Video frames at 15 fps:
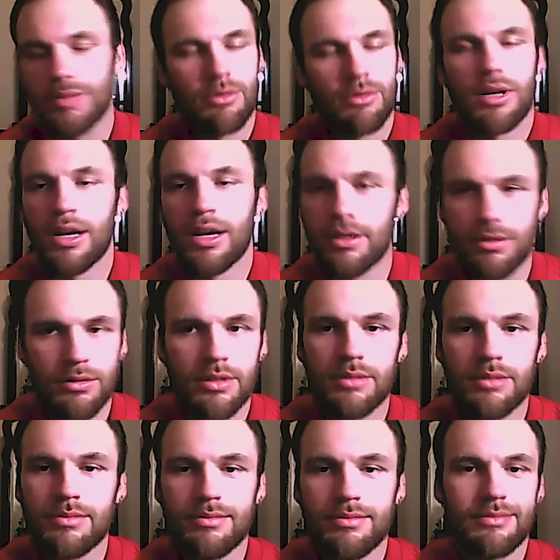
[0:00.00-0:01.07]
where I grew up,
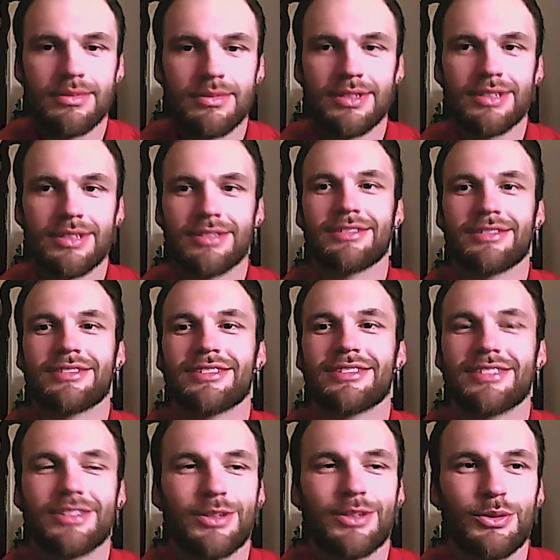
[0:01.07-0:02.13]
like
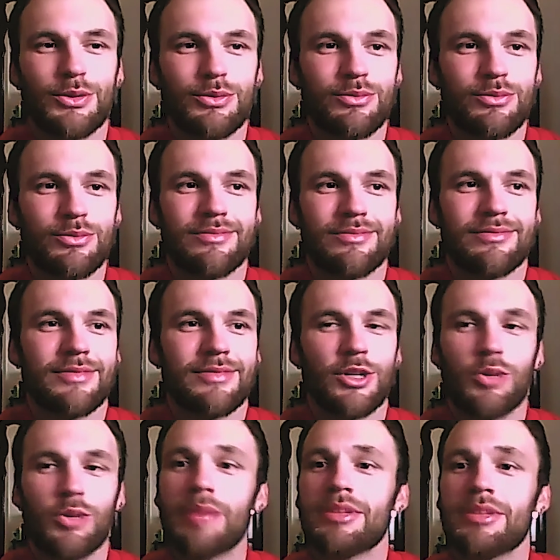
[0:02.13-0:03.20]
who,
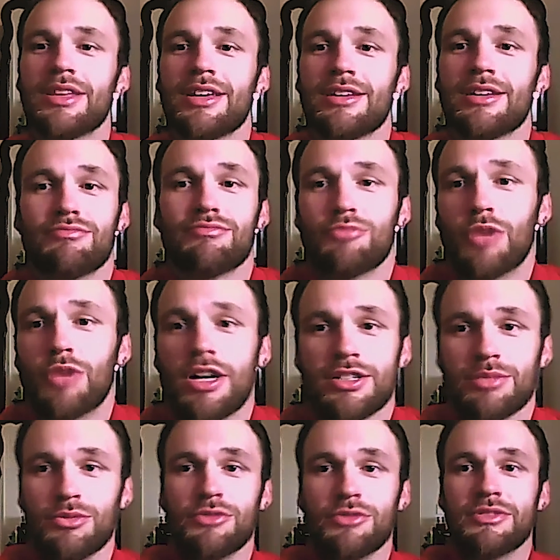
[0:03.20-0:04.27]
maybe they
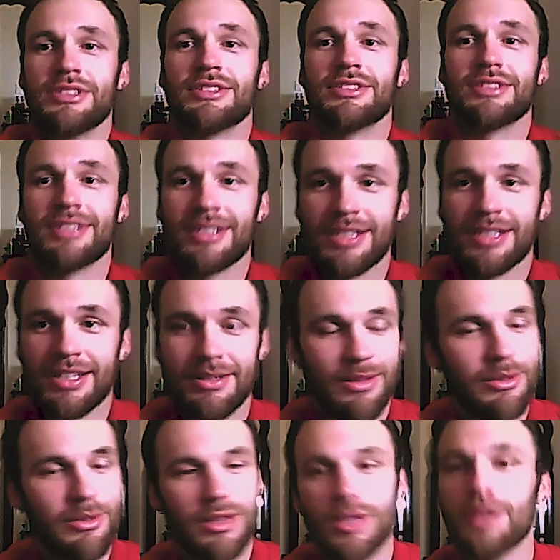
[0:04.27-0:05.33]
watched movies and they
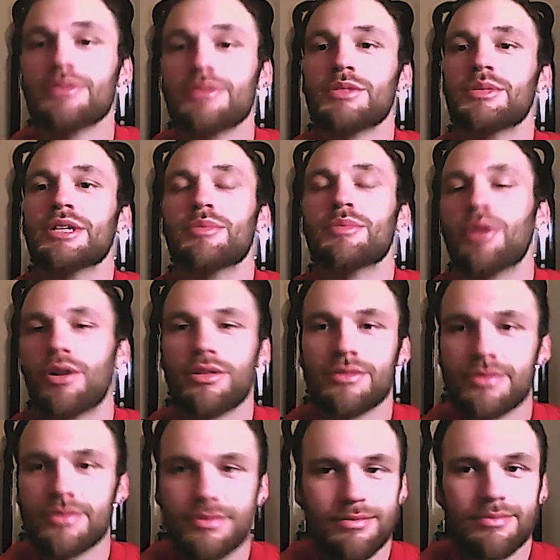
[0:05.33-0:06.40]
would love to be a part
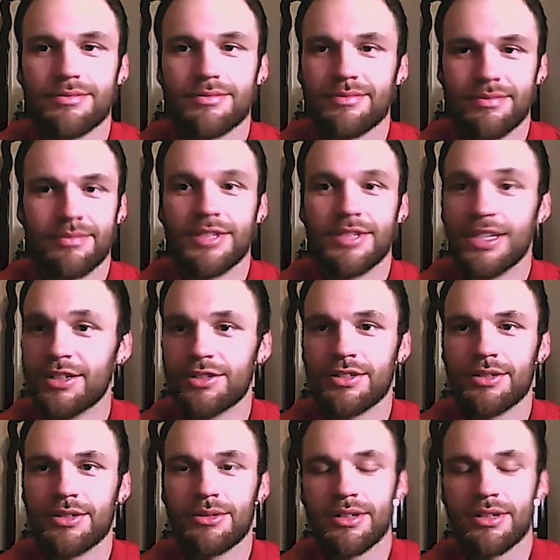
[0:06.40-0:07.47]
of the
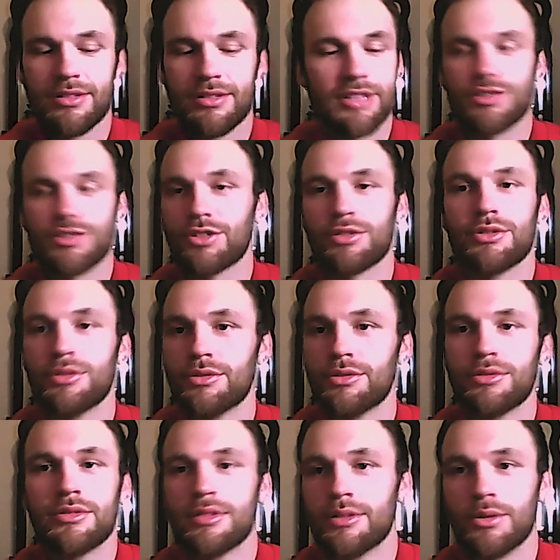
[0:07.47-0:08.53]
industry, whether that's
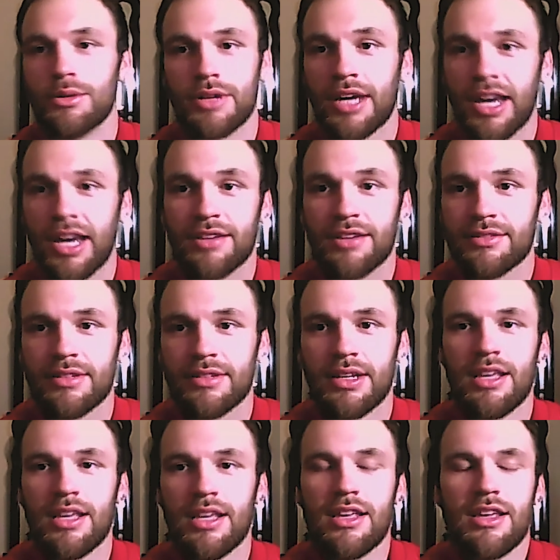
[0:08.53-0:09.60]
crew or cast.
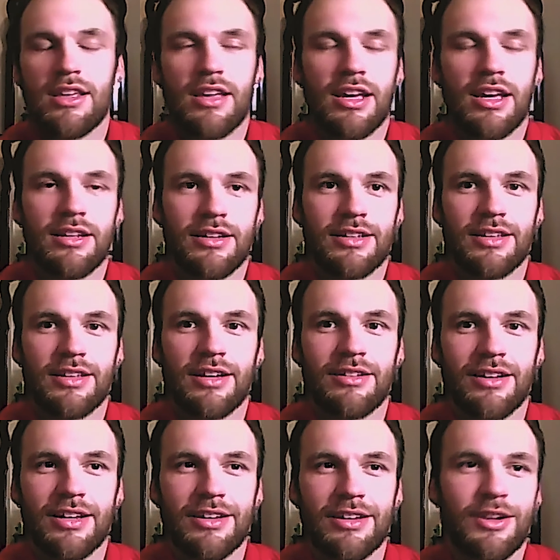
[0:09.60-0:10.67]
And like they're
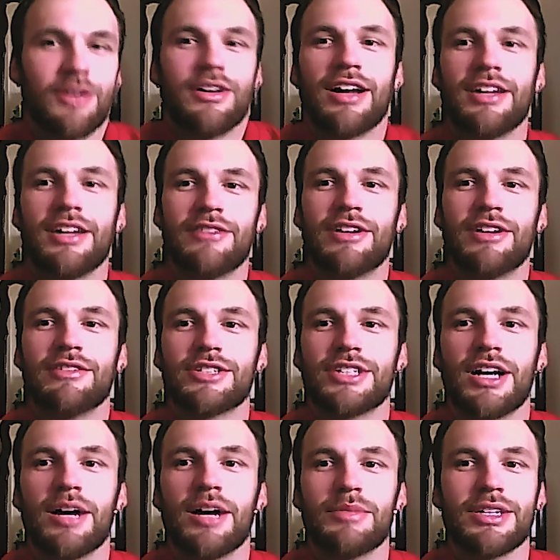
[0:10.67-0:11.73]
like, I never have a
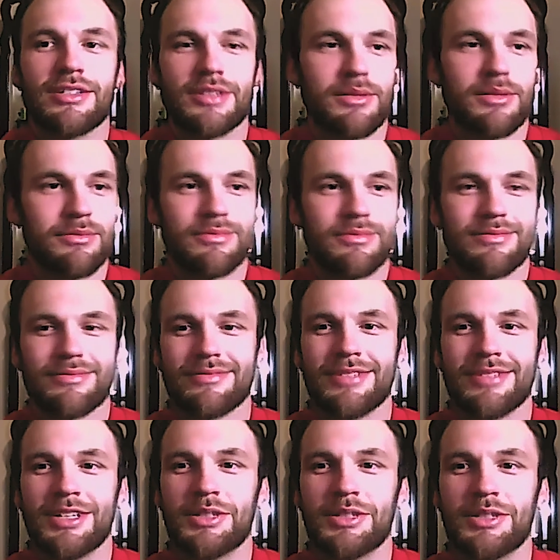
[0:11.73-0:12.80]
shot because I'm
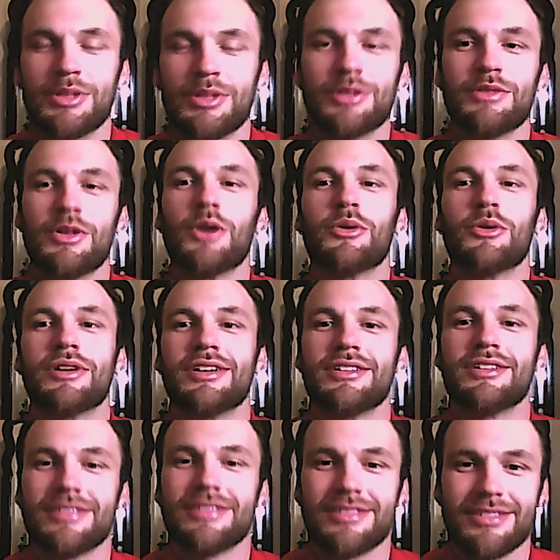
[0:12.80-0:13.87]
in the middle of
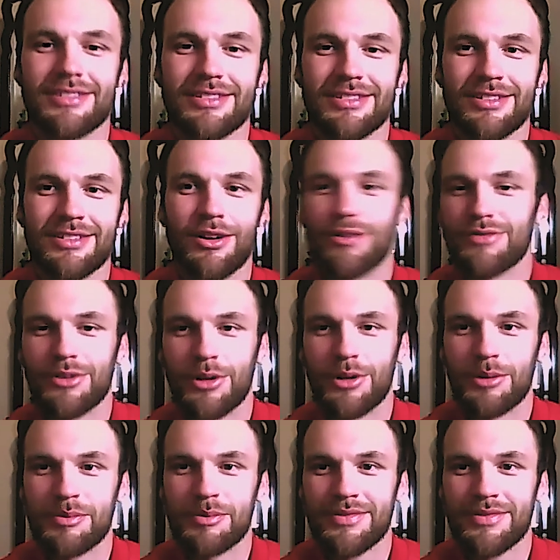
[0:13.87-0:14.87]
nowhere on a farm.